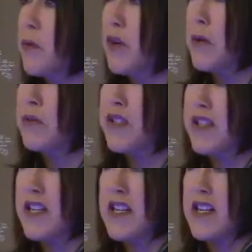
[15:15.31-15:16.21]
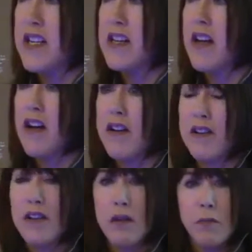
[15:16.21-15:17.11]
were able to see
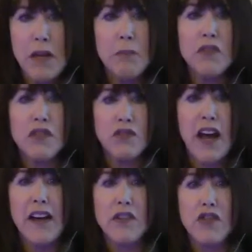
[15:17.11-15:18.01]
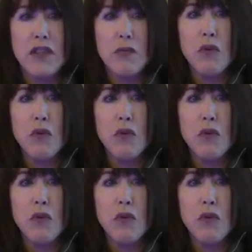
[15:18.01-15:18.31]
on the people strategy,